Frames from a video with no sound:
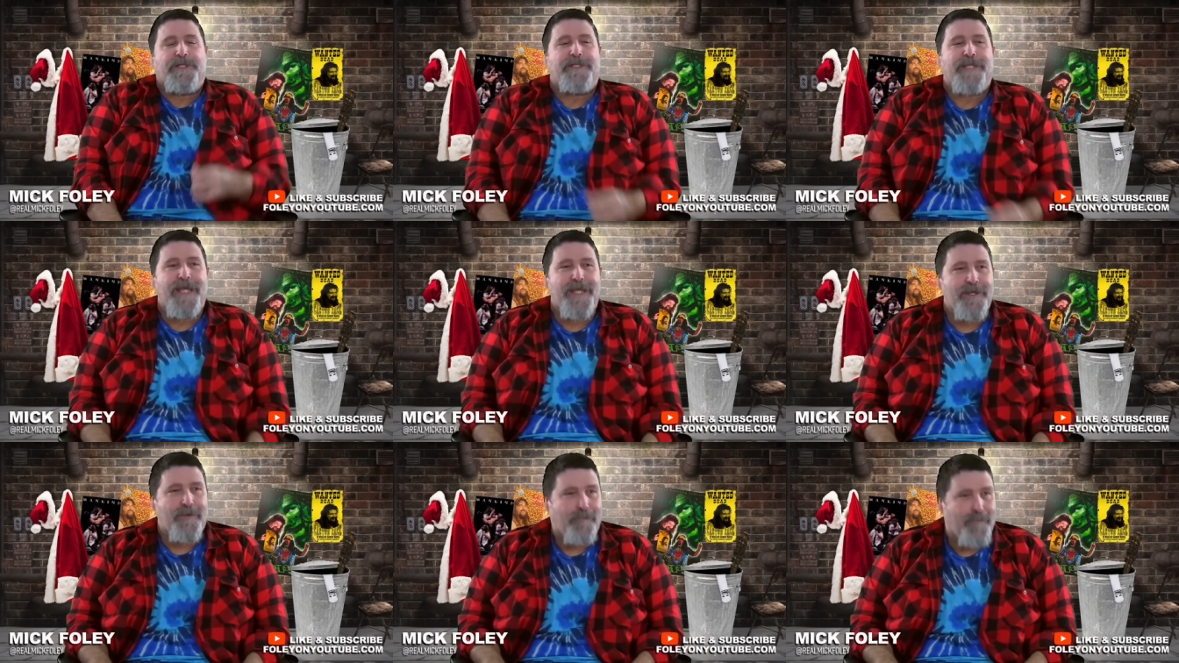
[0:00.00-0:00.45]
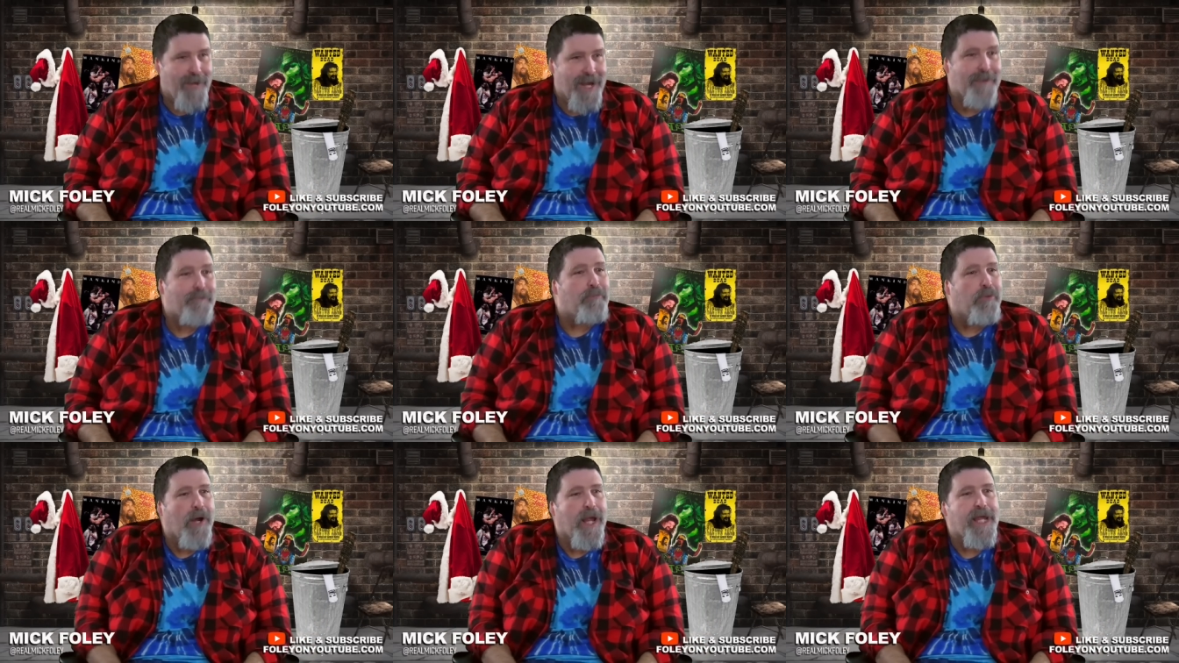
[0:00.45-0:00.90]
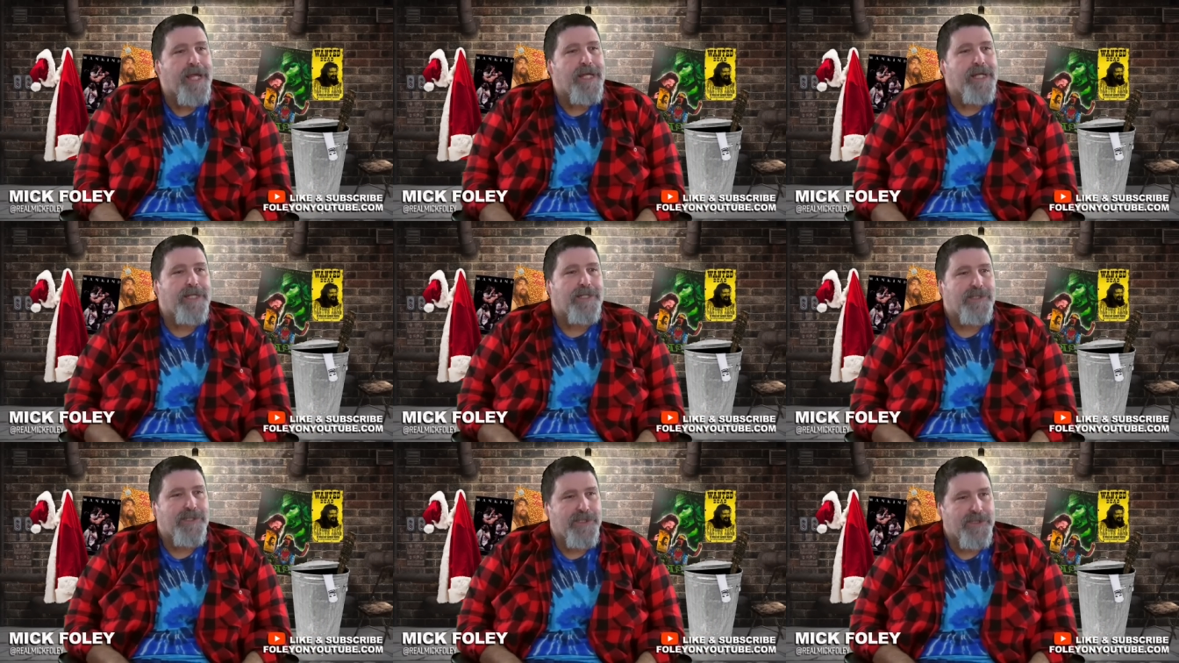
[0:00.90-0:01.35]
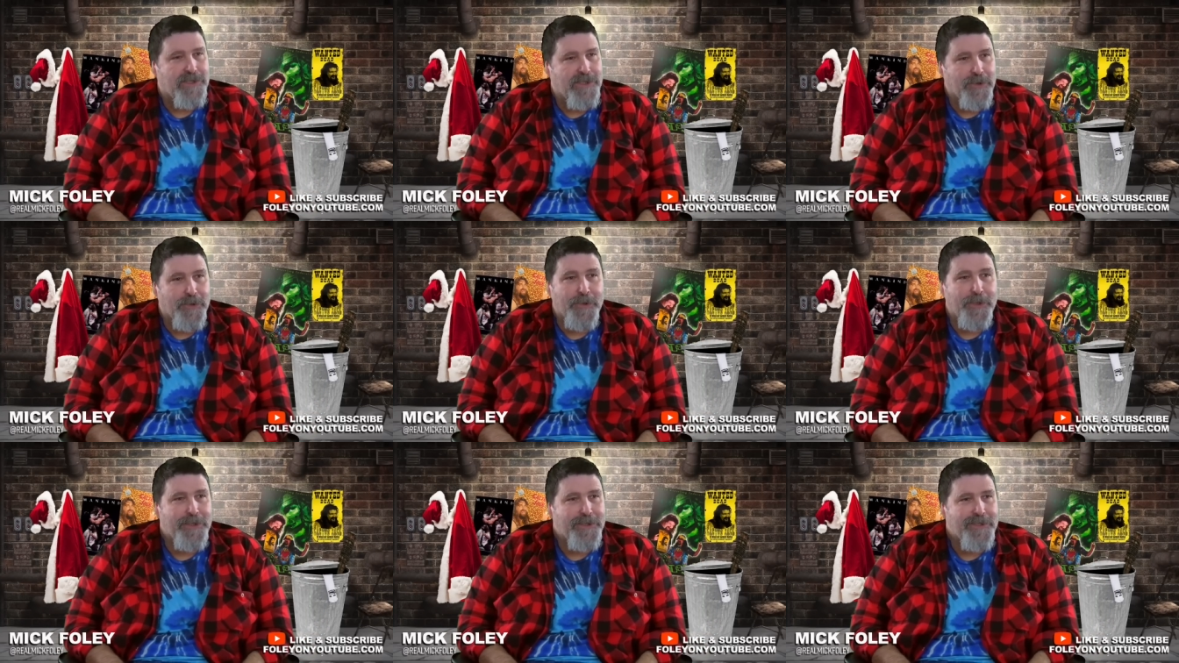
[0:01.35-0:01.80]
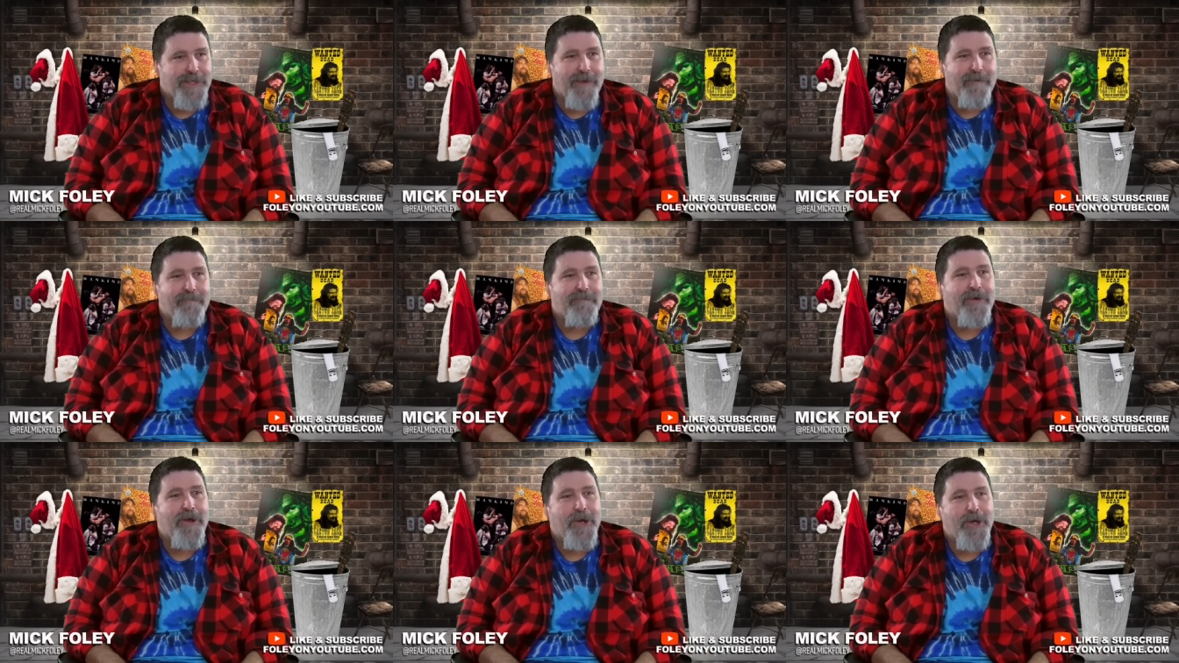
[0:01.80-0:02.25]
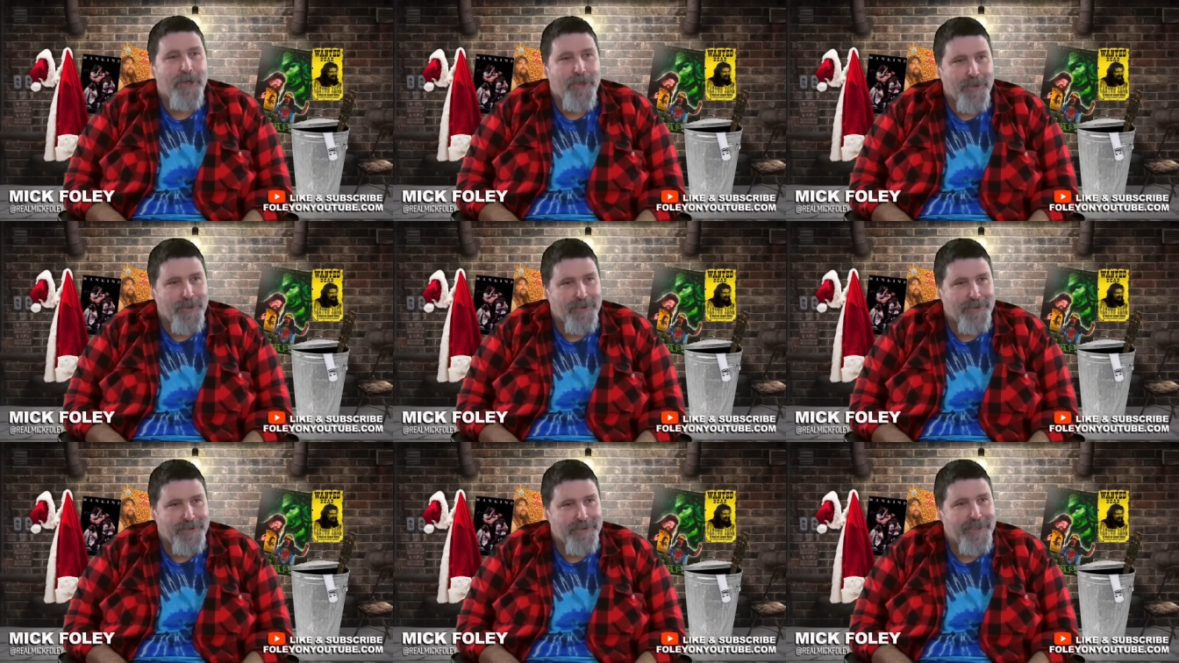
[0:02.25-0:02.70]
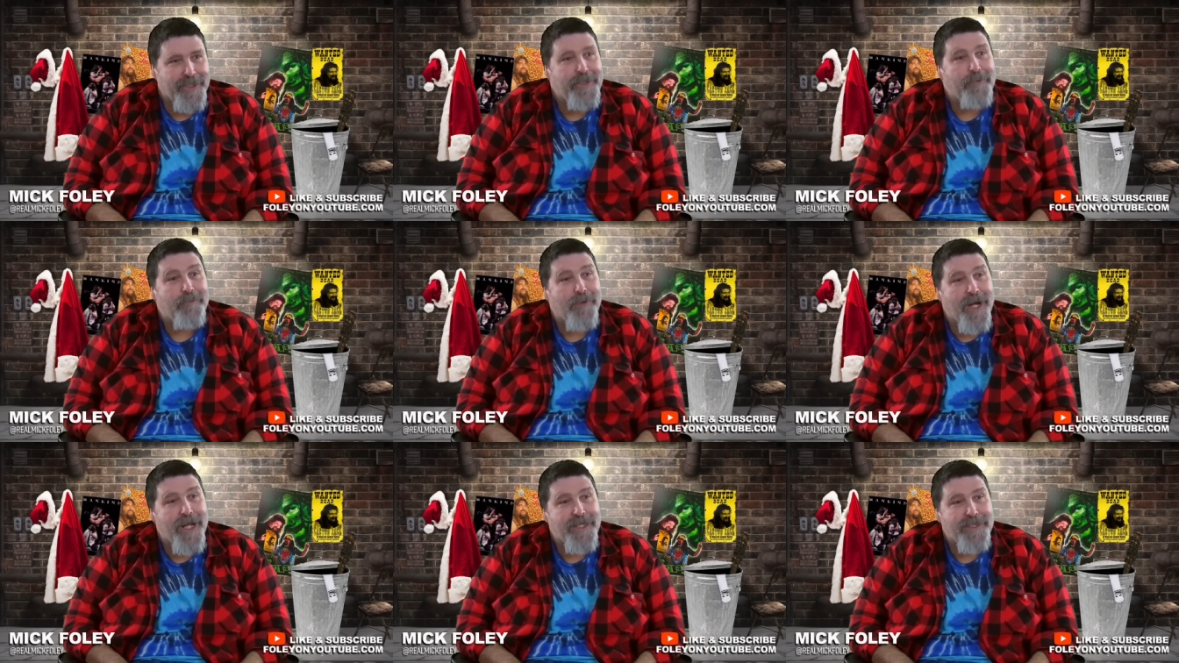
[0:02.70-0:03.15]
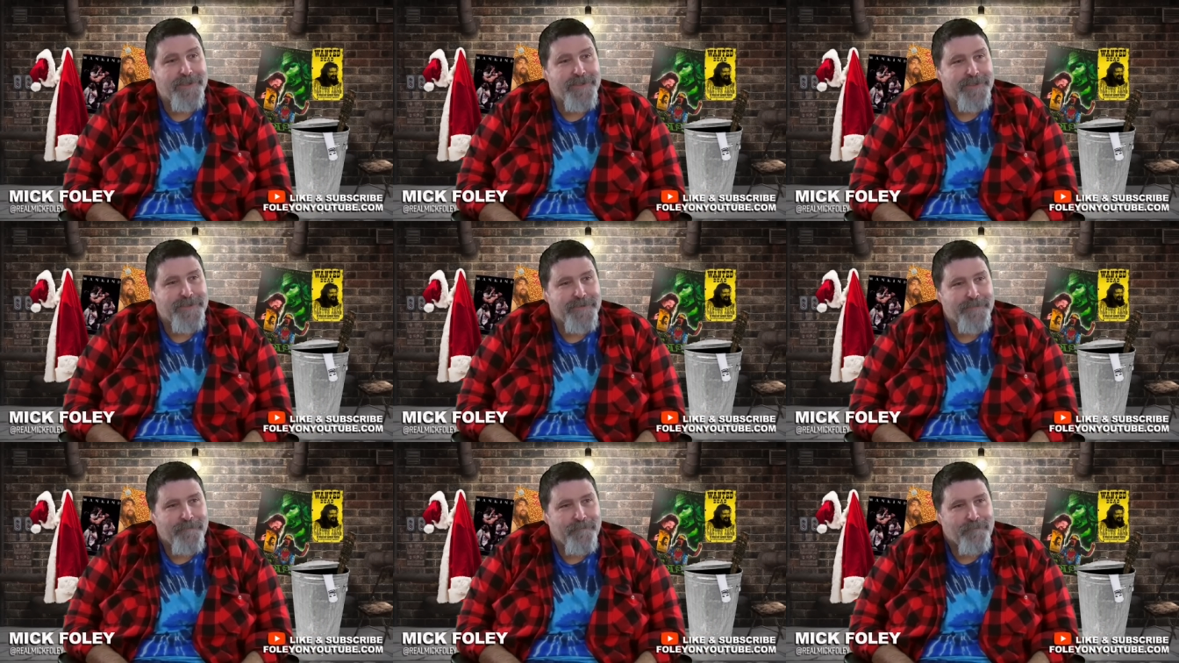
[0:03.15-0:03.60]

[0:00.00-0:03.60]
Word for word: say your big break is a series of little breaks,